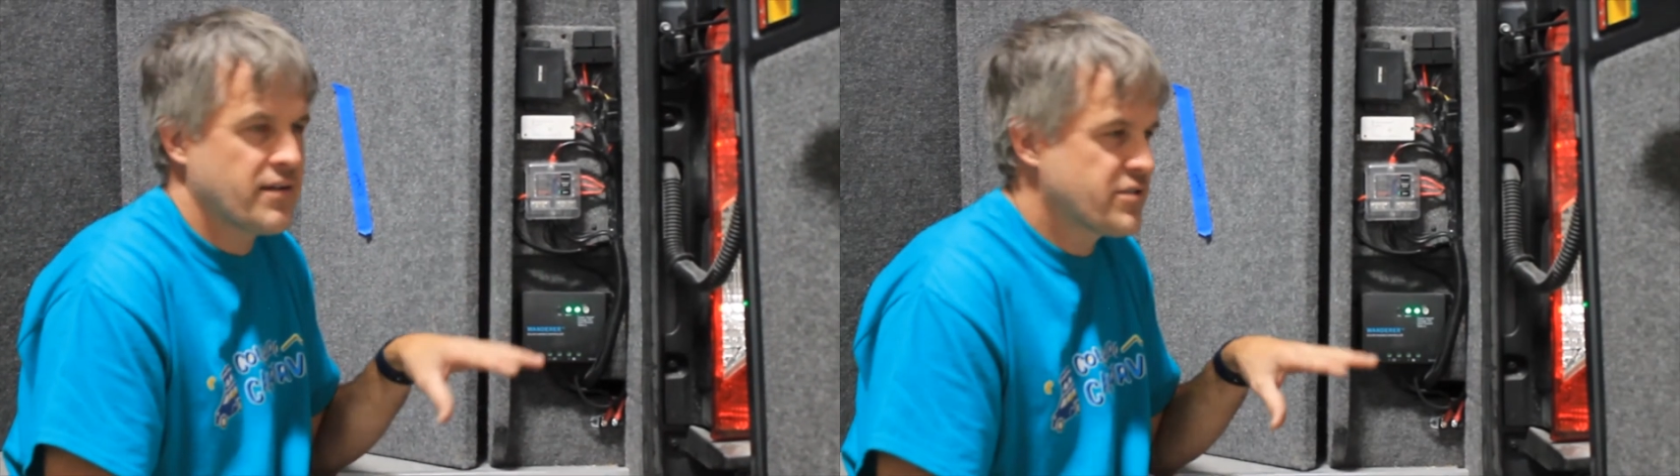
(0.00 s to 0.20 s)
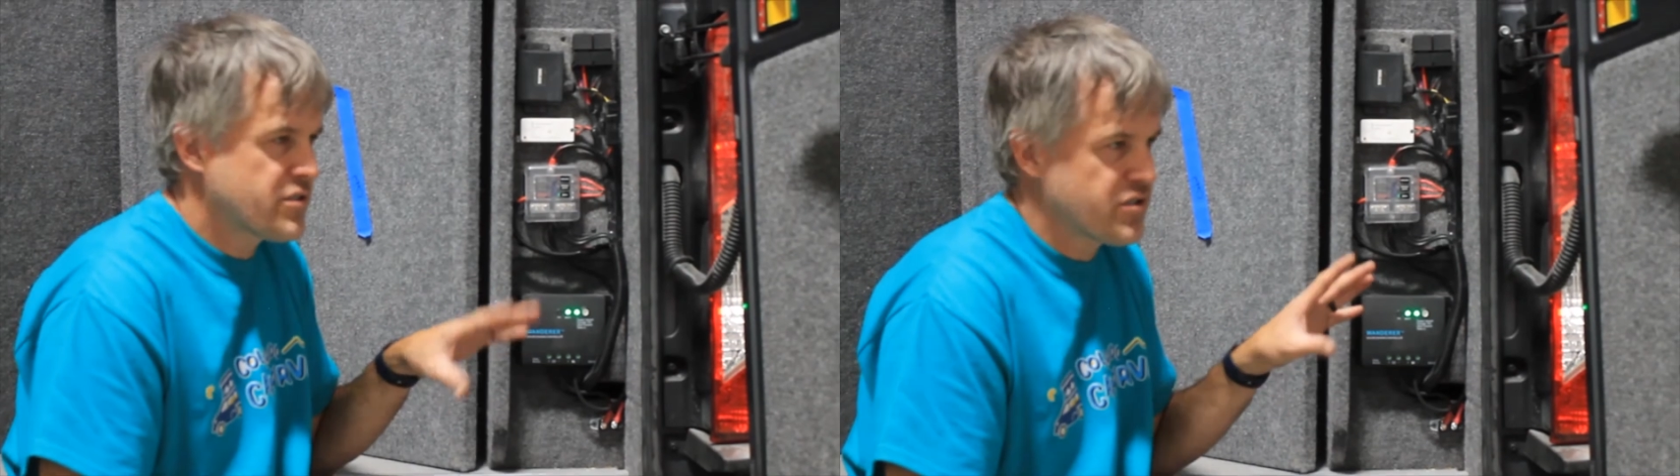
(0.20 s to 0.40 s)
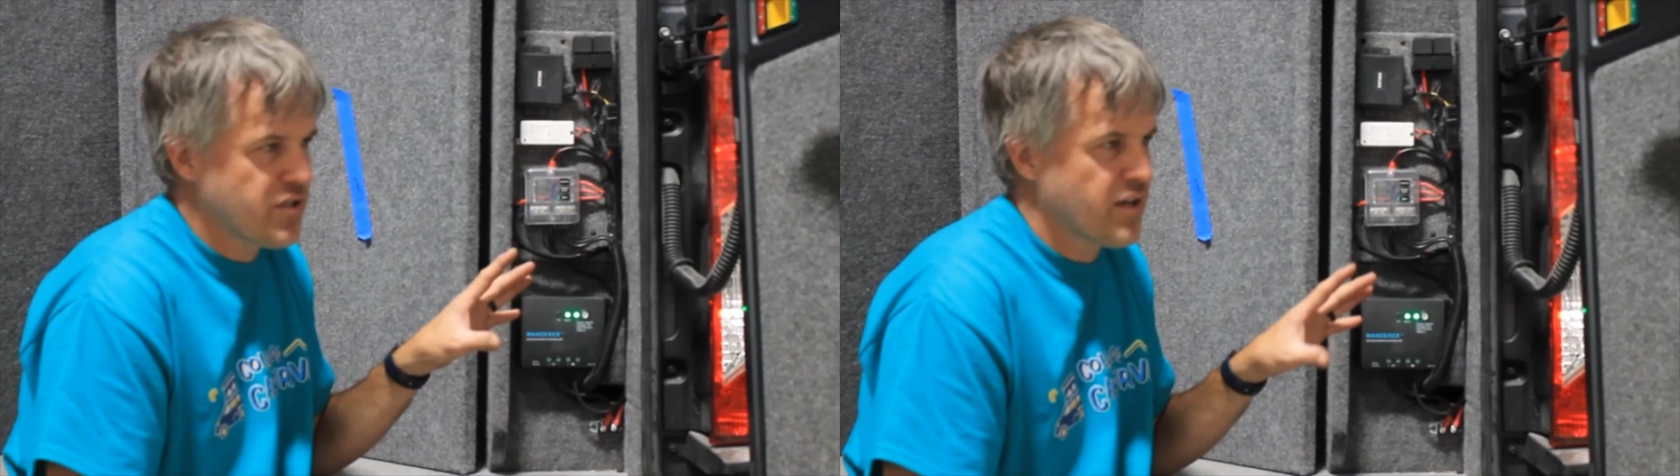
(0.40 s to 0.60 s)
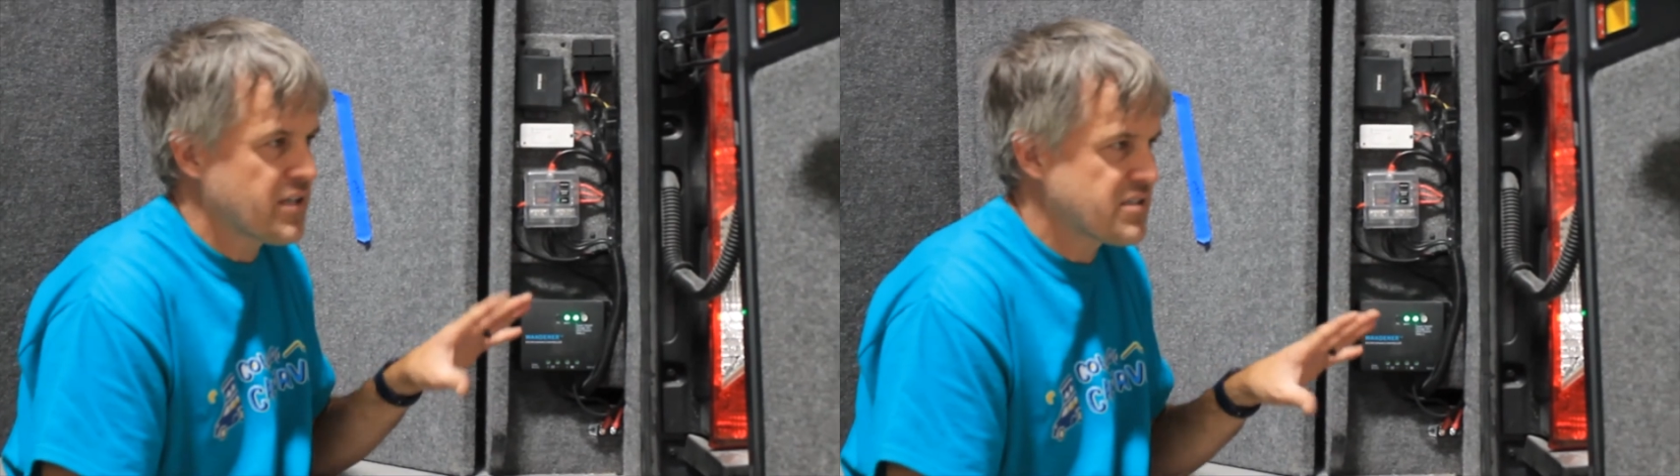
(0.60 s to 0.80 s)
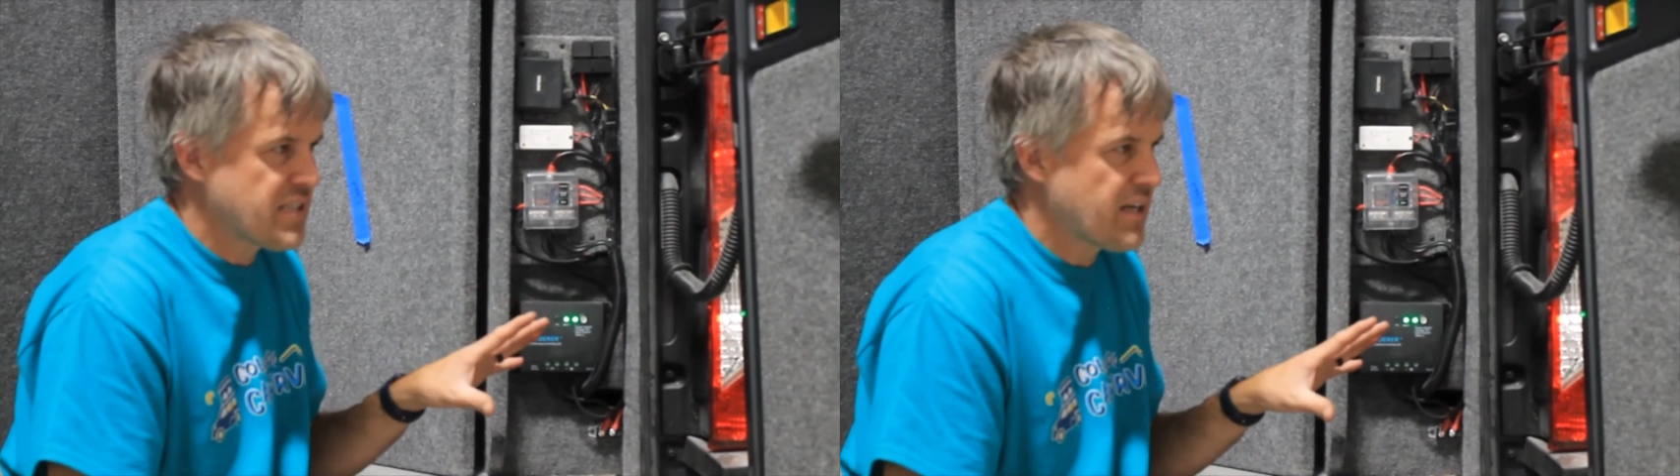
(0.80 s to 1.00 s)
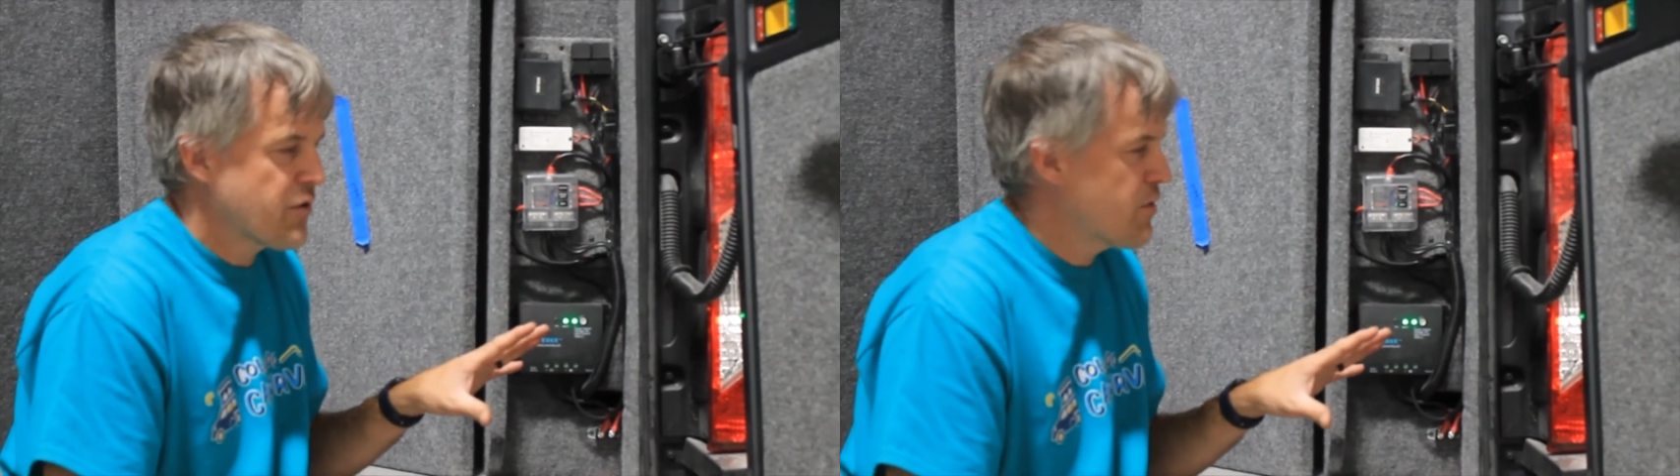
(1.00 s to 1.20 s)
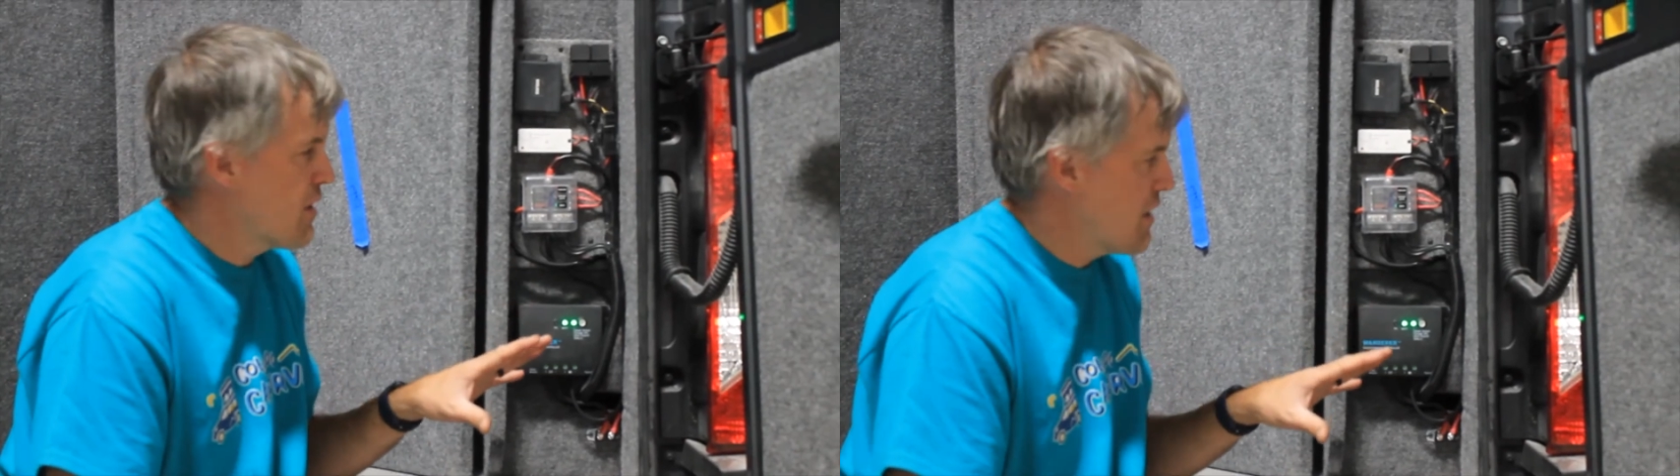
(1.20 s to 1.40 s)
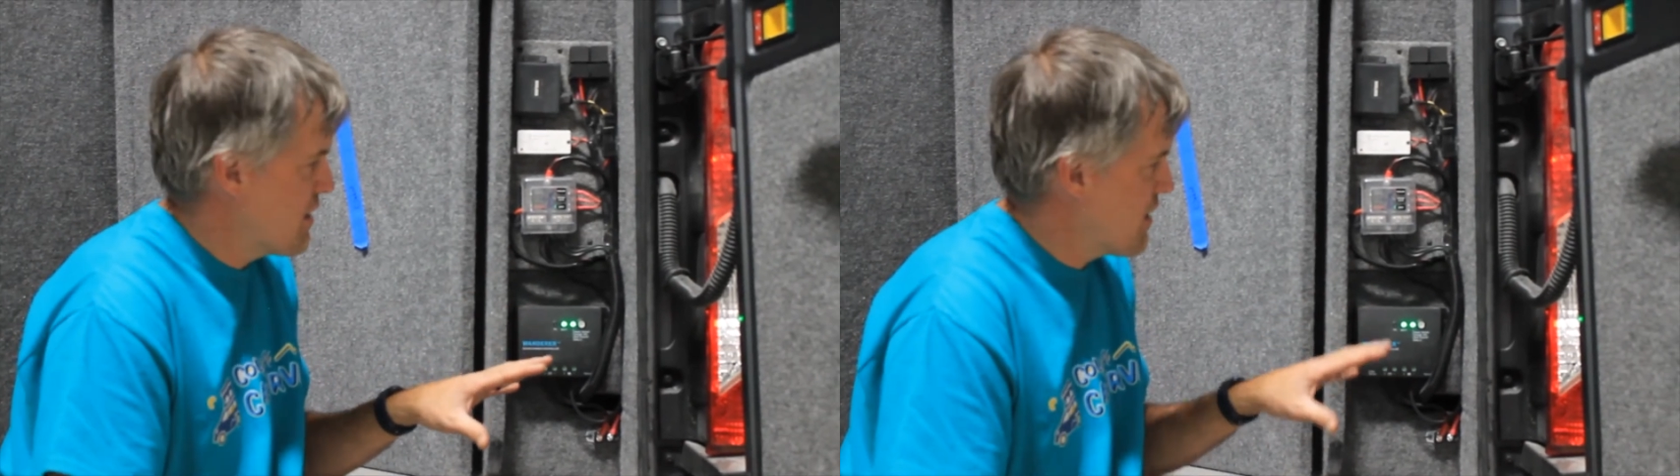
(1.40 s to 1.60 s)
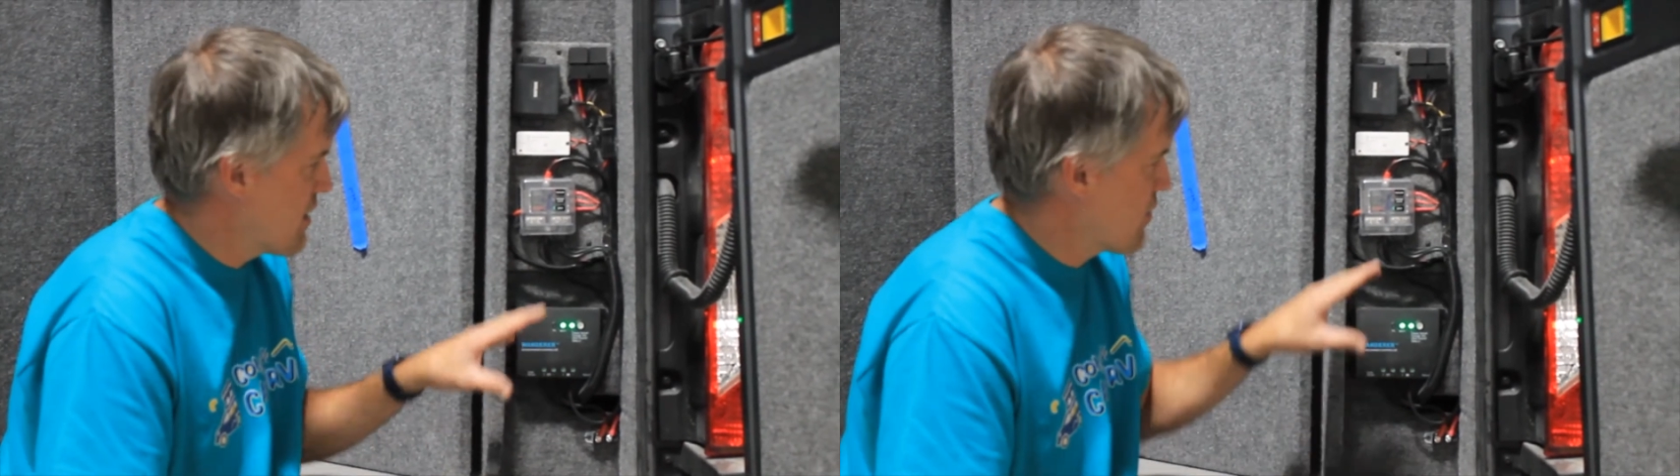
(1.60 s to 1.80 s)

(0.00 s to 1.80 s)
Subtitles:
it's just stuck, it's not doing anything,